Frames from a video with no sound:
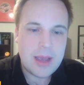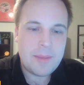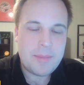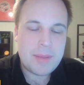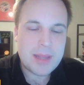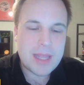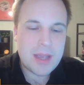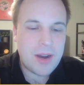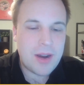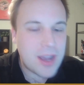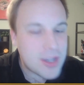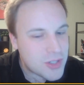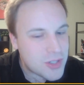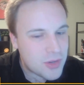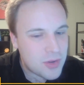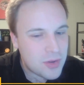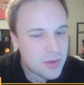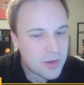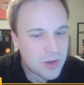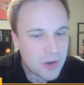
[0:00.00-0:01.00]
But they were
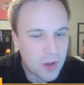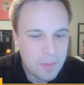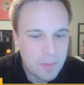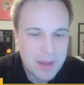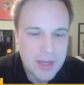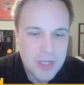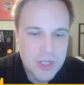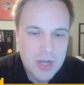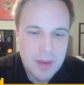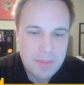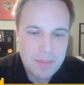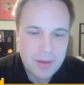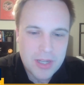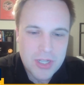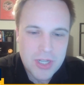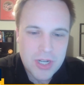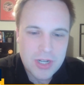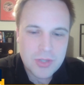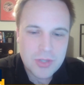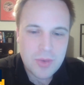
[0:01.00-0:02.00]
also no Ben Shepherd
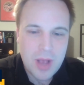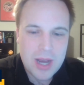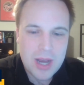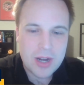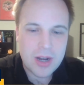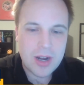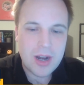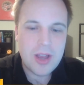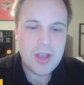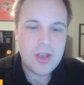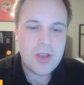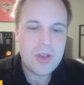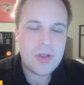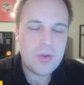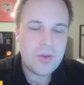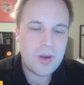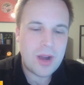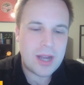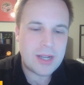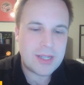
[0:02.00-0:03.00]
and Jairus Walker,
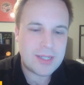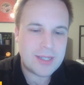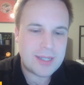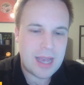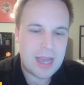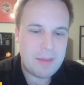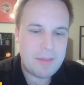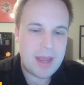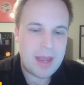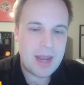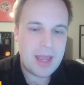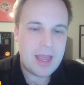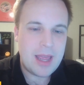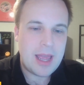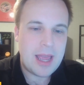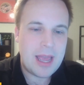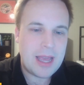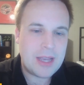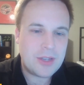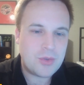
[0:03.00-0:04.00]
who were on assignment
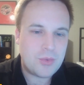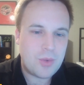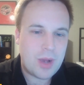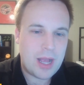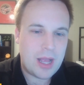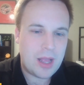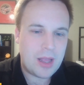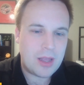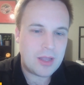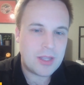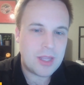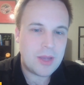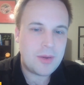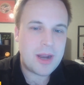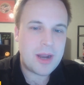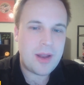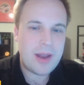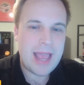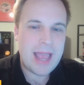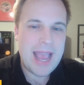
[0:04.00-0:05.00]
as well. They were
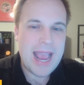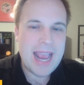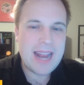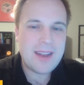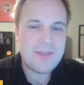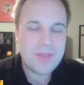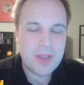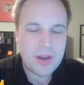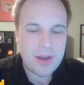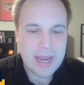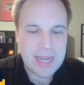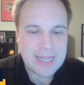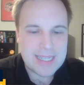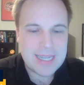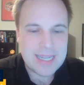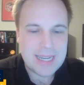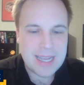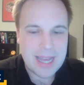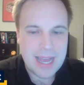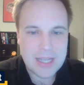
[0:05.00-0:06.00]
down 8 of their
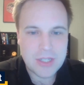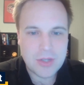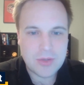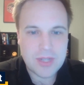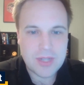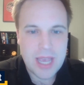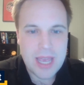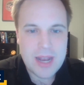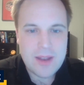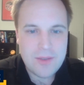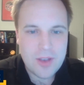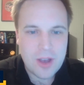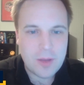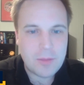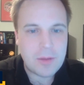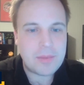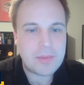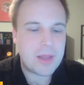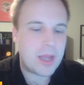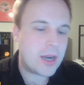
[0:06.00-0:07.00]
18 guys, so 10
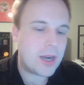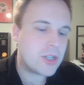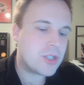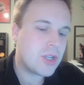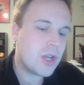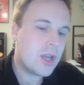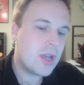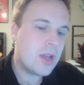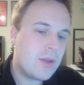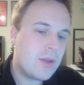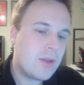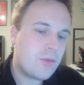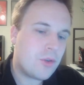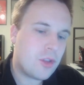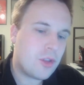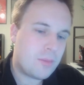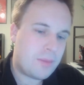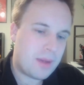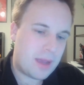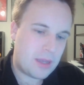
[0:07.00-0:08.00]
available players
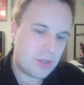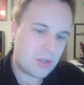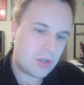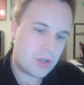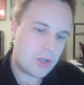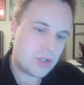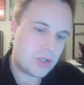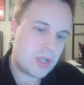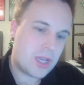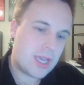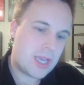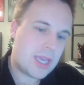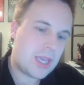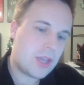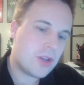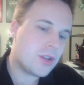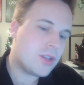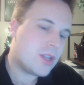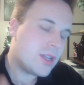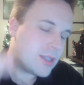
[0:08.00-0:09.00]
for the Pacers.
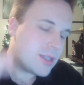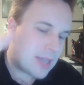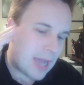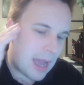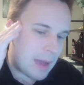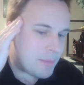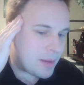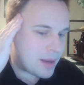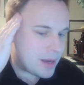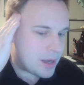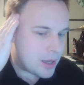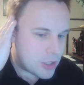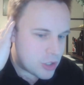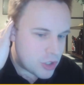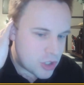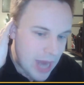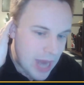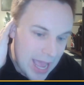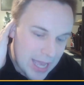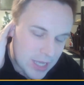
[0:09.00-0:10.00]
Hield, Toppin,
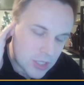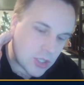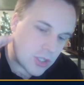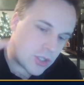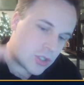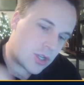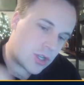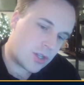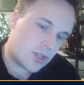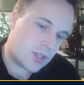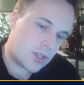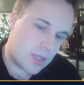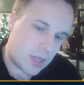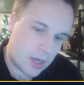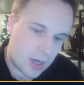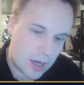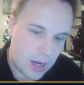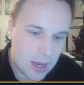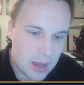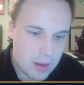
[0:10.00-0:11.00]
Jackson starts at
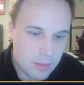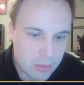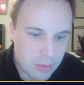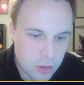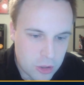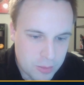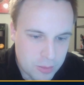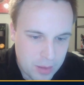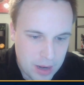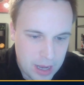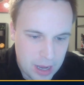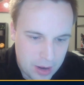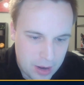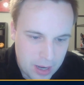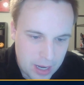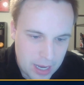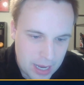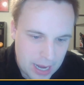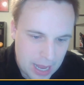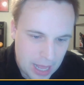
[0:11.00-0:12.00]
center. Bruce
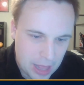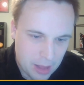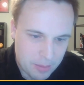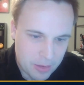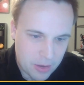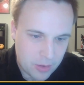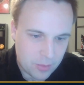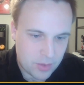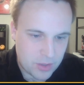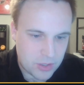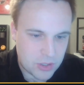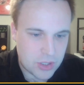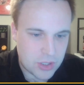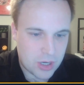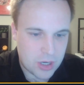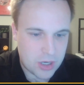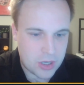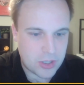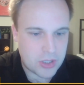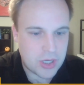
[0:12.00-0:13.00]
Brown and Haliburton were the
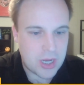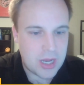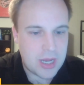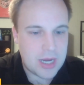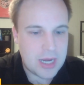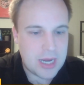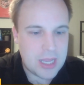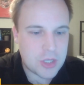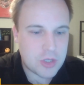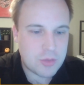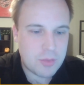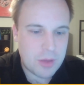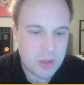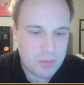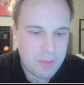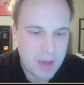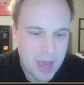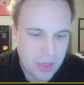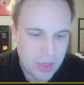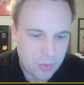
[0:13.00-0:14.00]
starters.
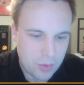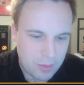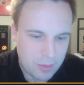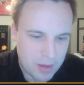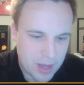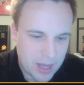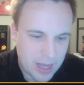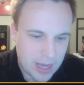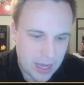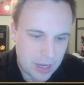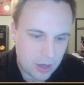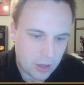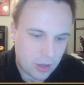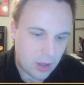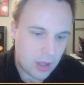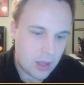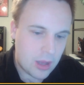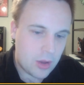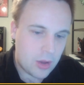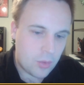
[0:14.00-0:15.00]
Neesmith, Mathurin,
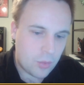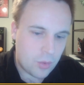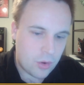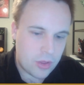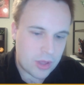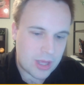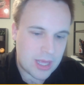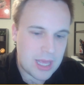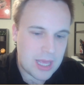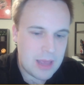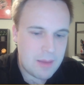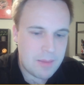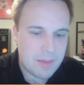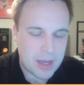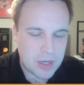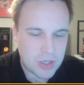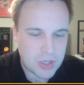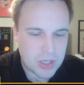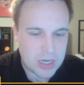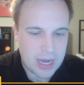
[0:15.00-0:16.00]
McConnell were the key
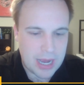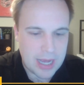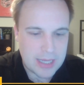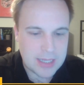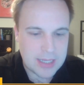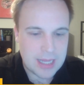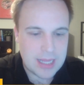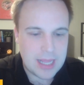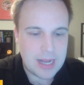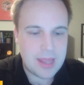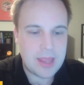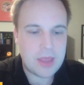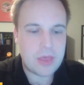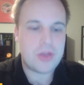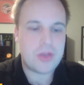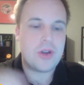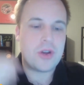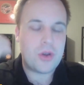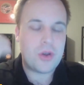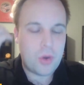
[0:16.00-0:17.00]
bench guys. And then in the
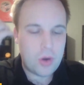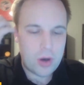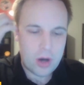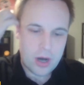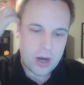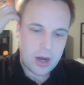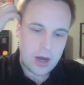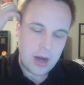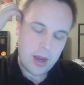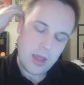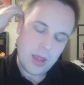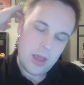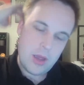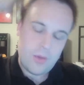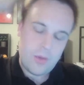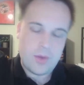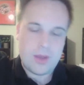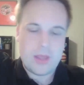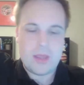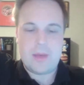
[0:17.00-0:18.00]
third quarter,
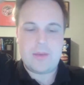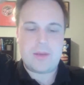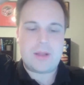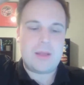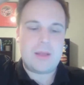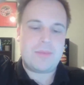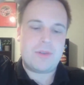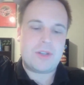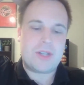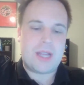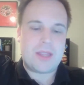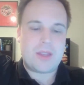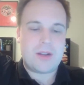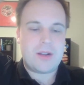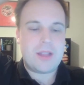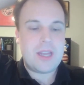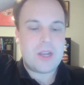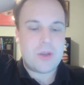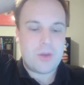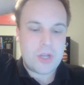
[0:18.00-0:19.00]
when the Clippers got
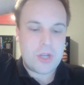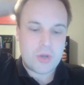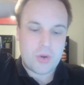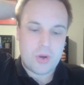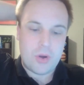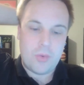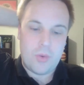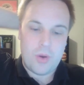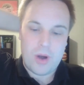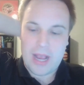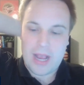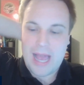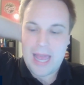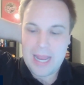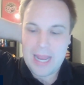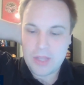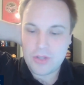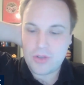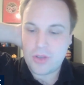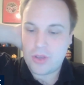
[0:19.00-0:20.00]
their lead going, Jordan Nwora
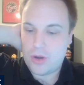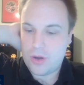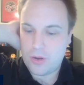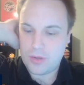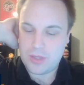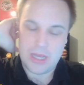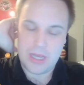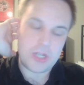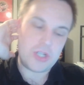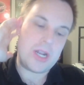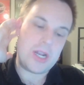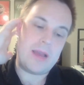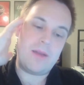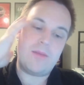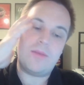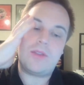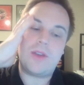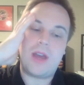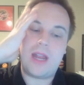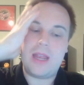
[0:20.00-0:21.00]
got into the rotation. I
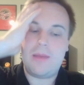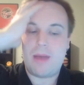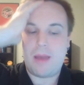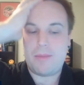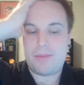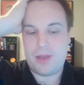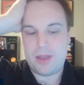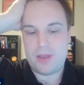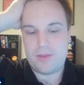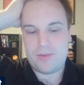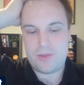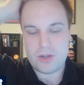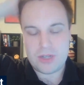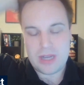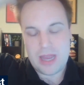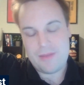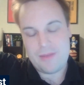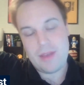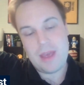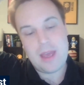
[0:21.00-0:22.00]
thought he might play in the first
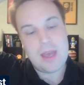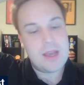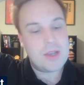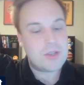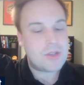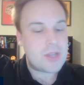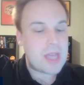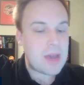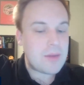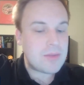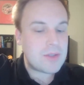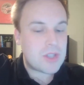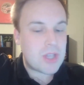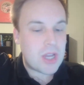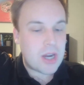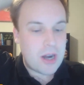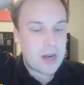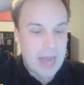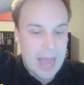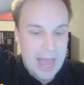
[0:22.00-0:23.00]
half. So that was
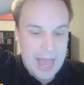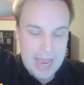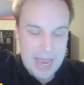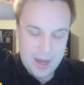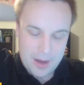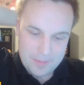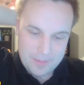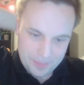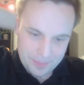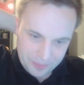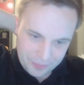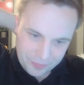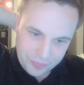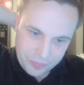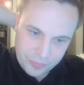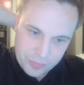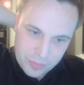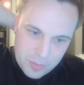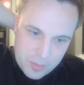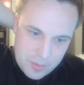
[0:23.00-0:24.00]
their 9
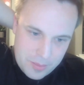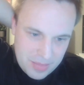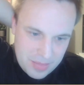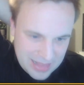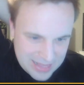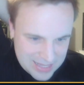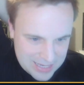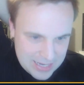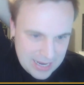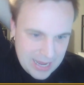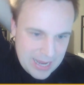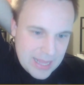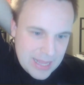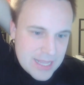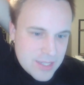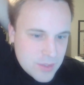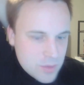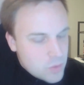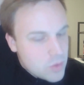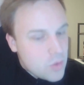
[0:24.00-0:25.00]
tonight.
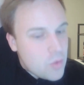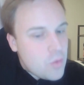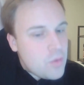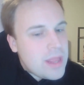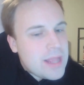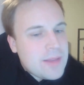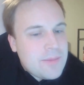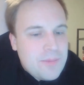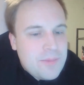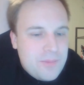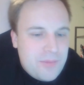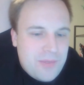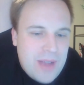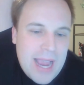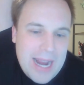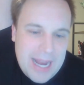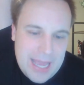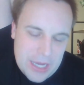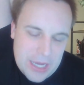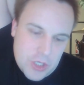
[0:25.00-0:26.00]
That's
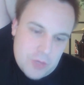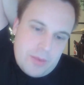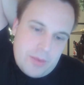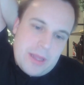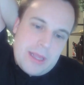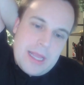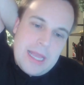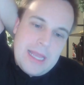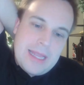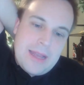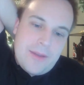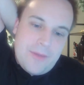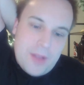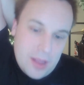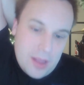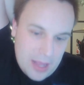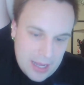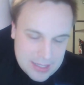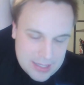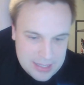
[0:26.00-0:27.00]
fine-ish, but they
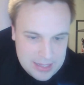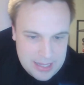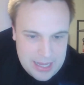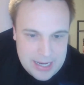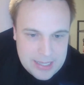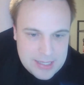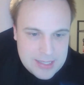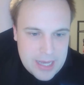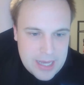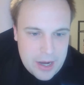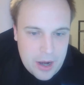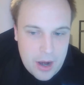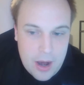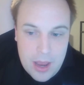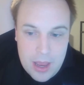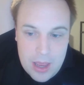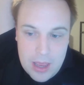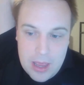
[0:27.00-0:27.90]
definitely lost a lot at center.